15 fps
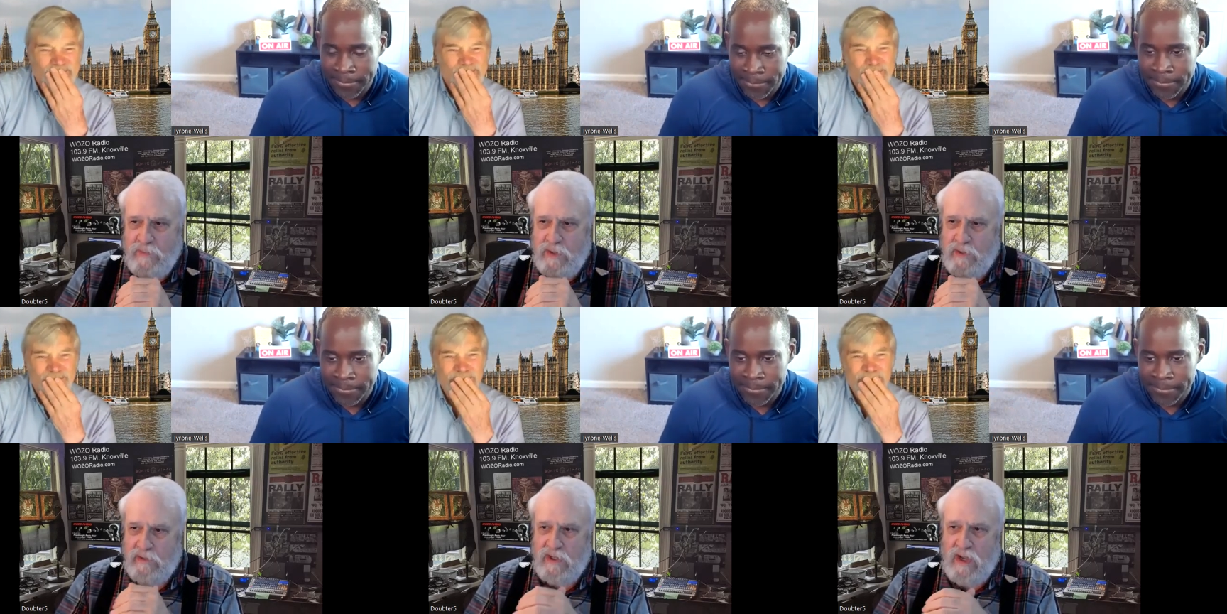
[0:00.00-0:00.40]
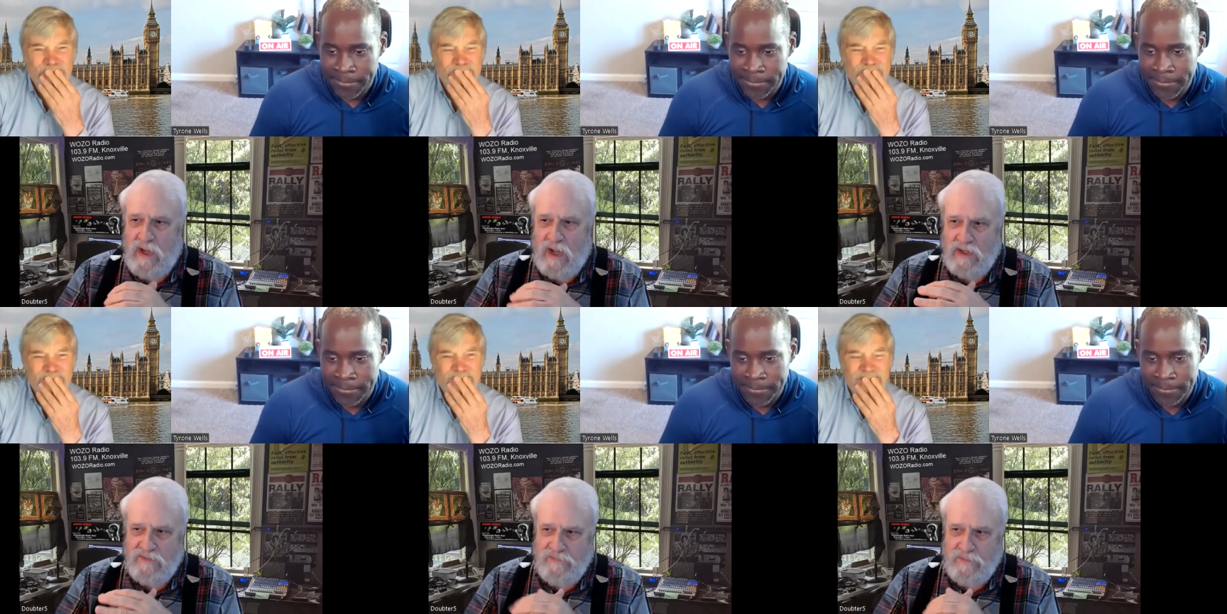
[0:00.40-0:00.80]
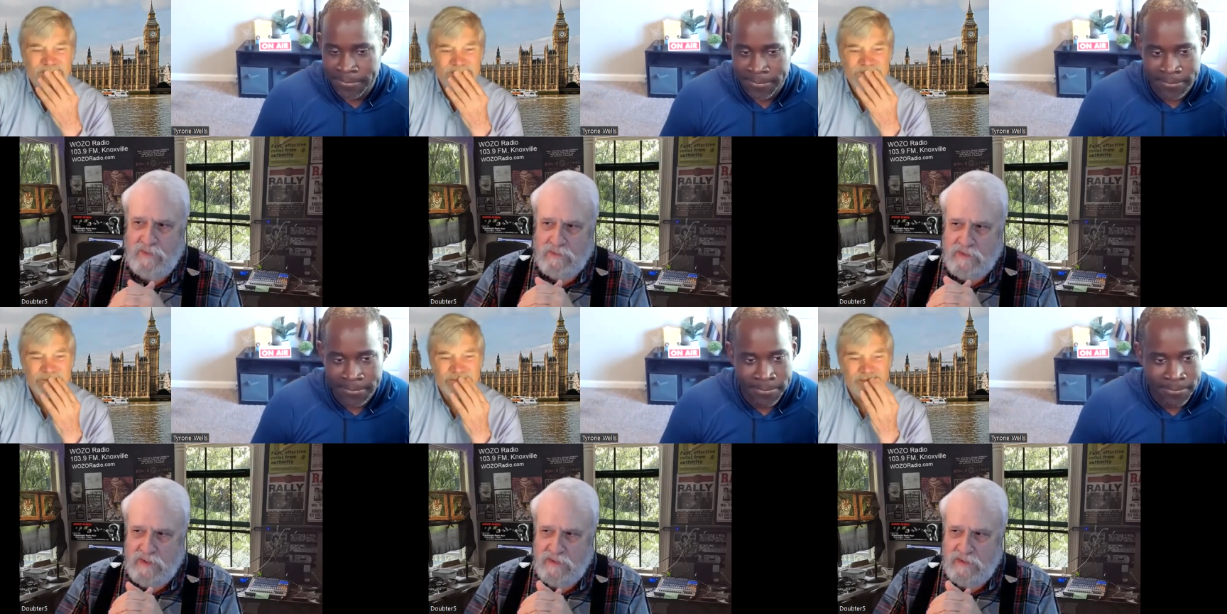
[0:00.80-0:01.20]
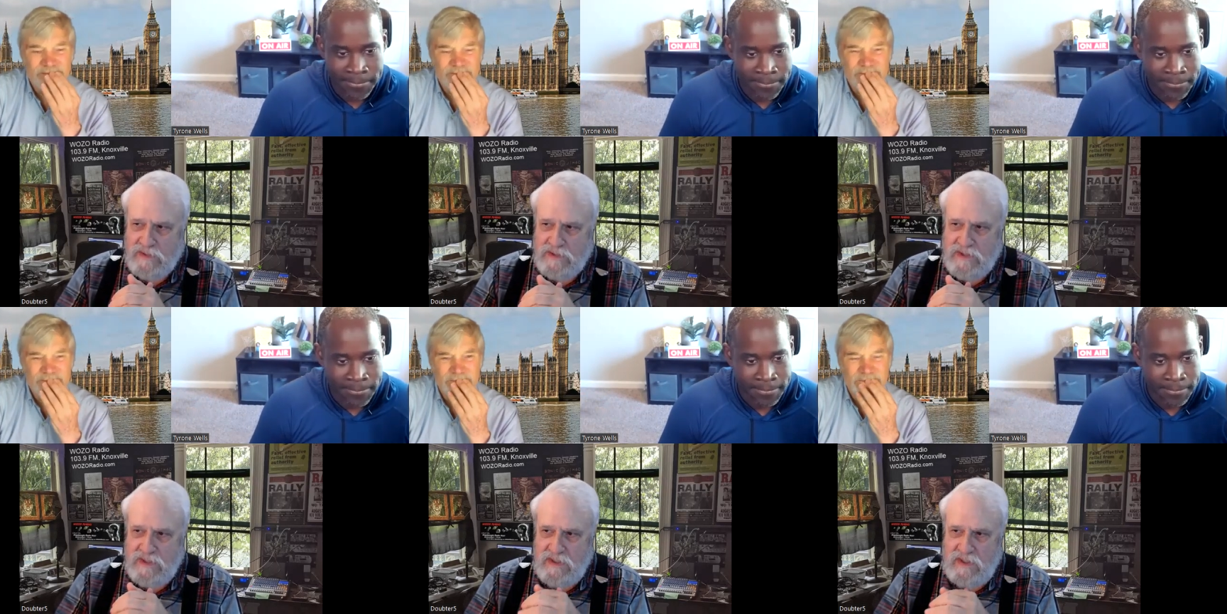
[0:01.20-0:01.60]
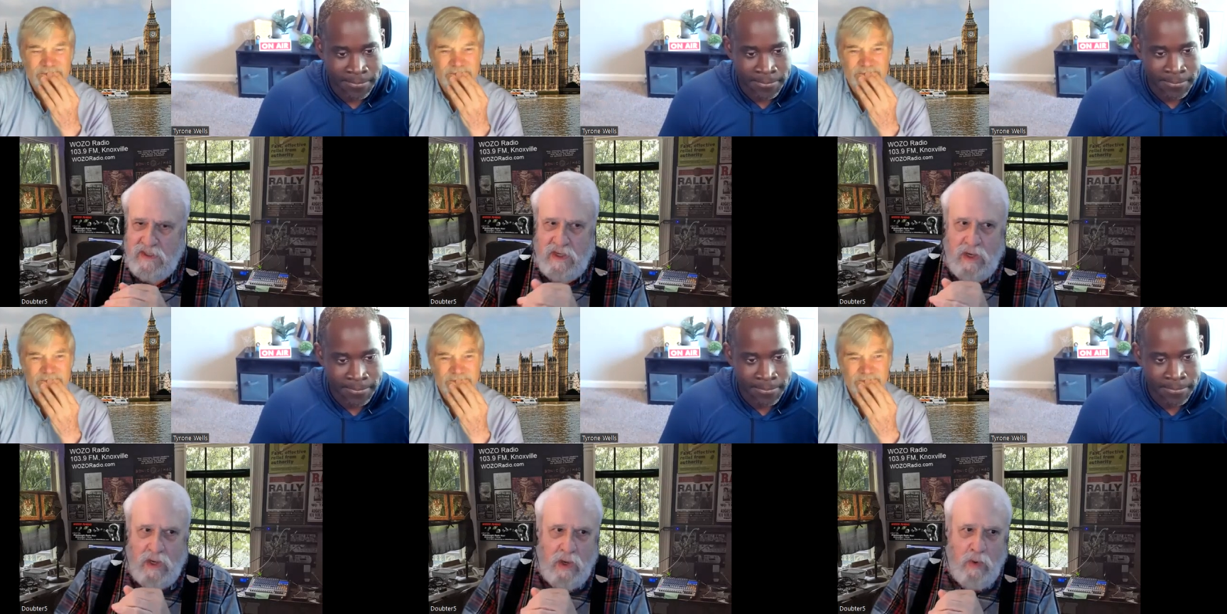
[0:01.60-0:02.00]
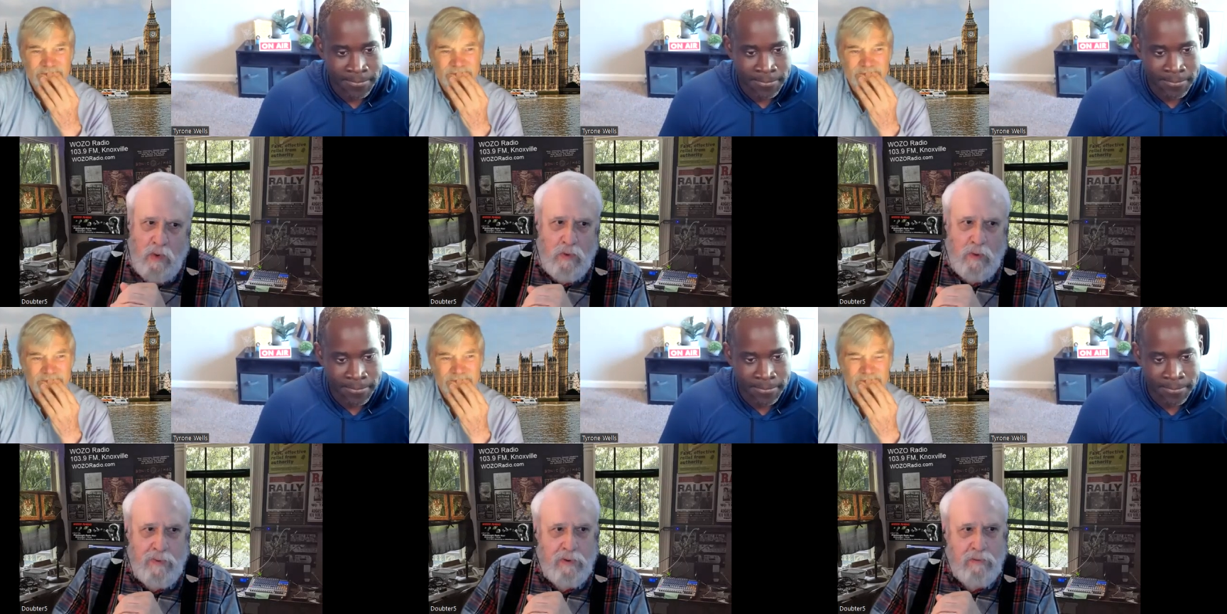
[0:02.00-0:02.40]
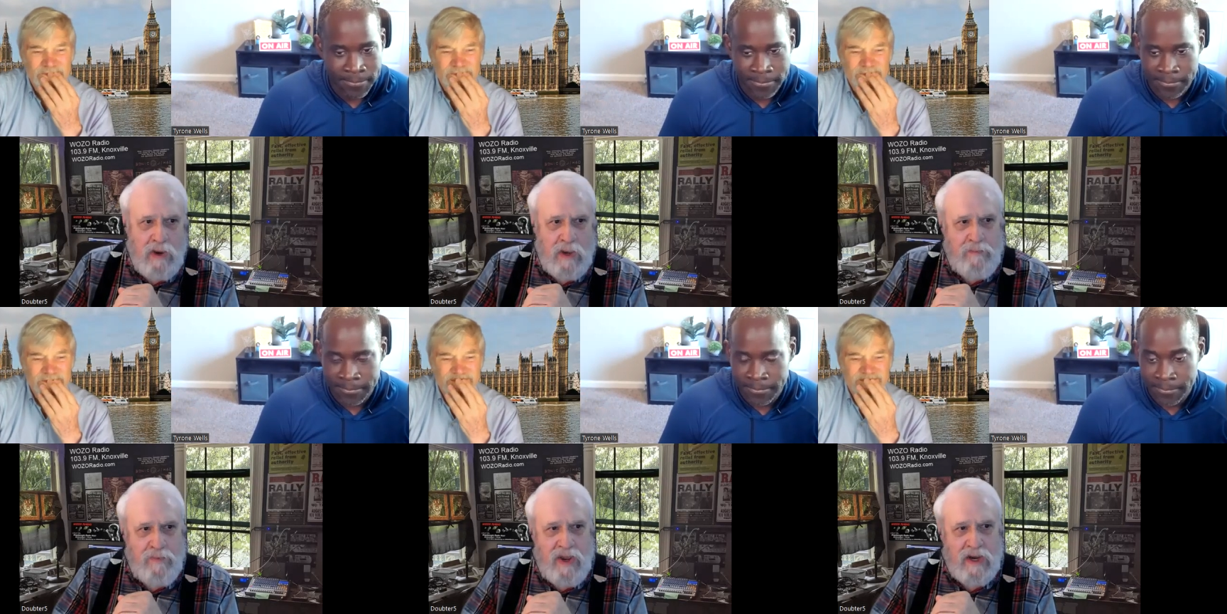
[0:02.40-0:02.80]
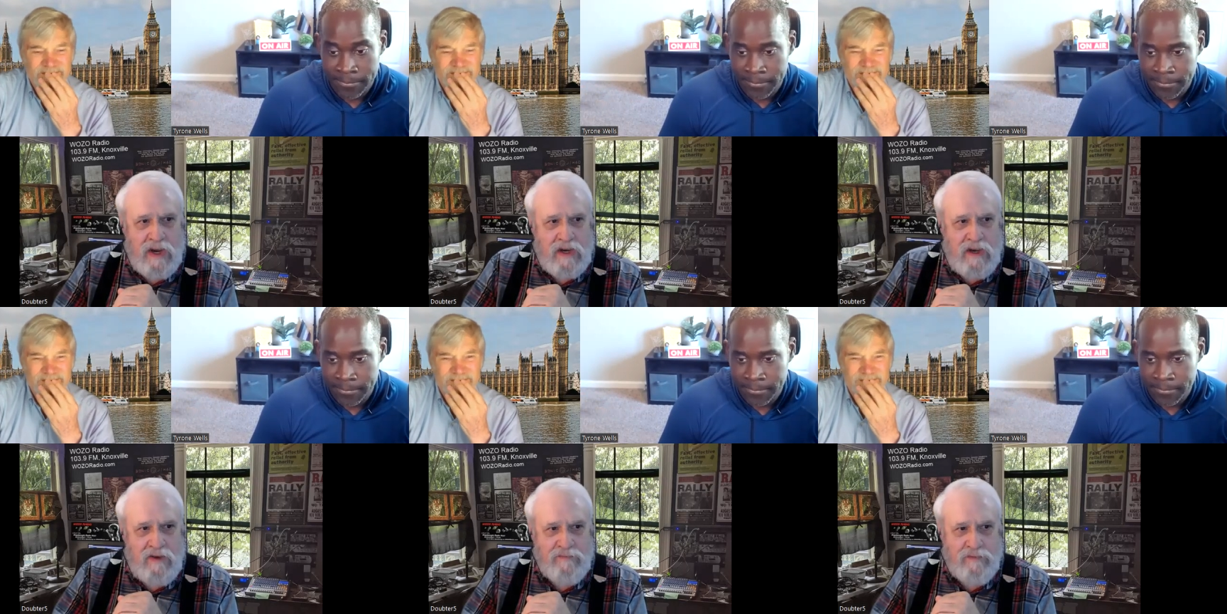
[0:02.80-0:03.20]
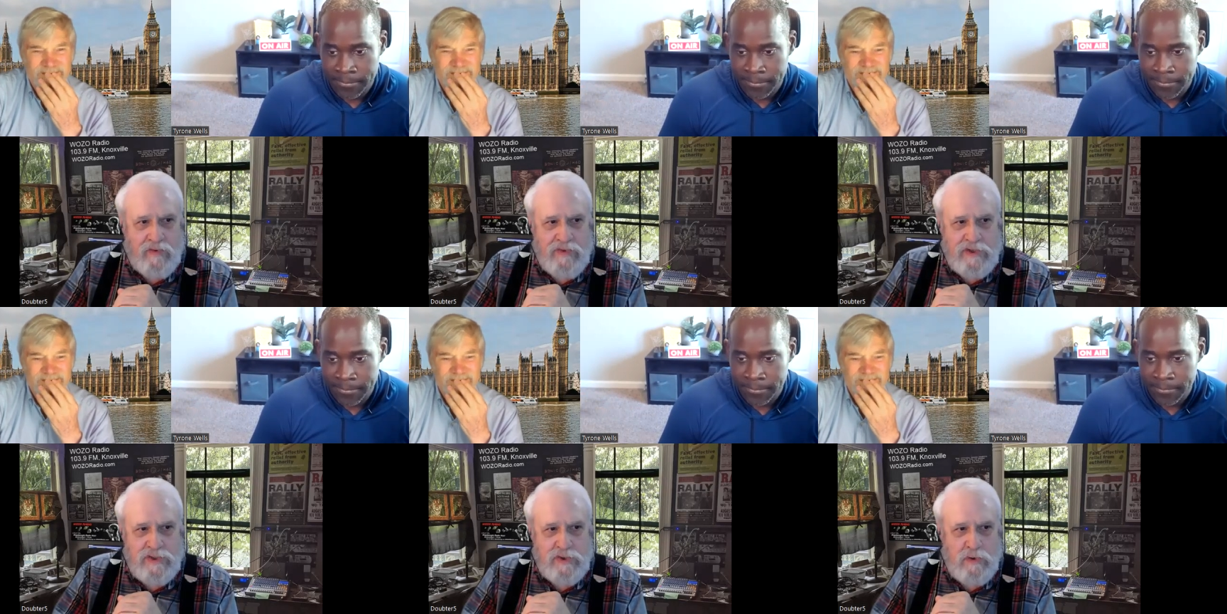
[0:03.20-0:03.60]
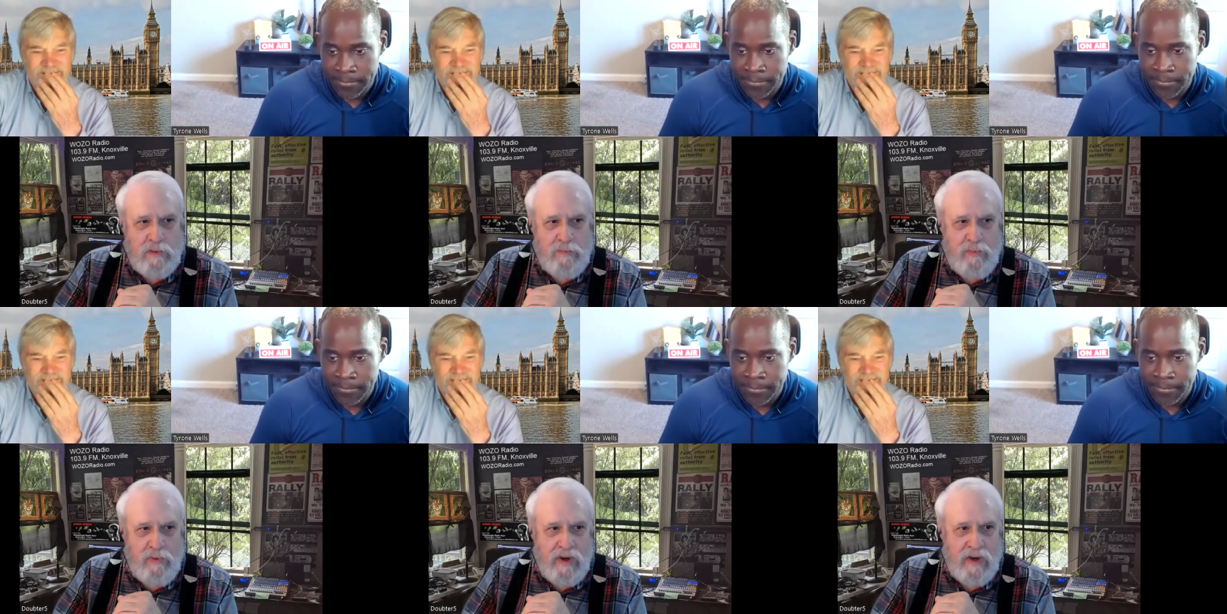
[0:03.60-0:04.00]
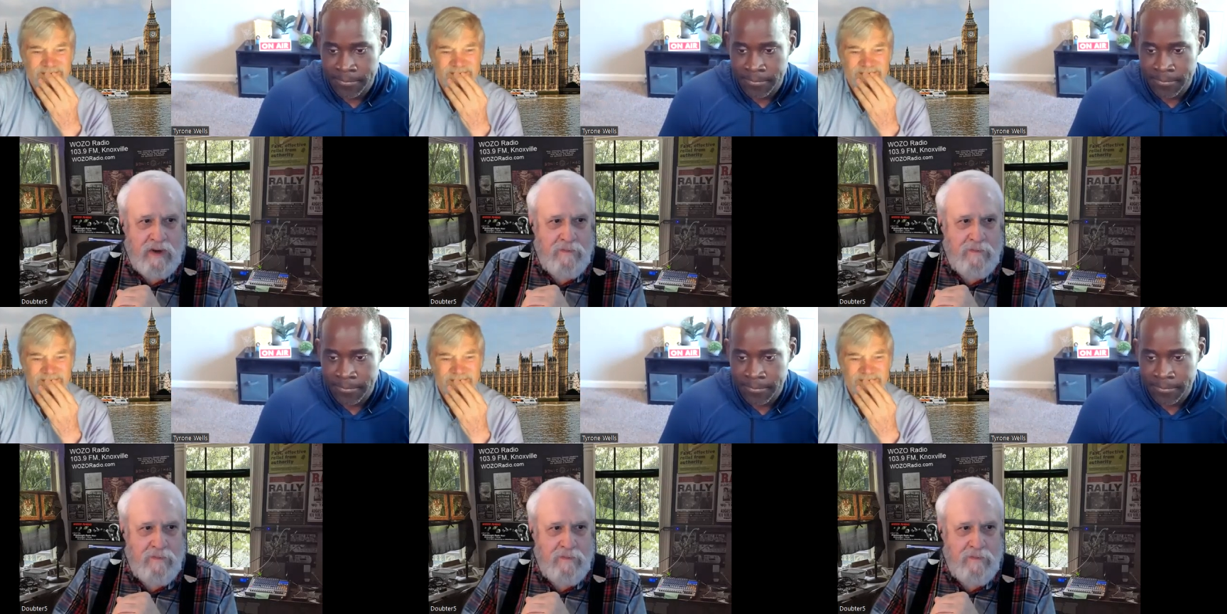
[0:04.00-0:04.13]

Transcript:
Speaker 1: here in Knoxville, Tennessee. We'll be right back after this short break.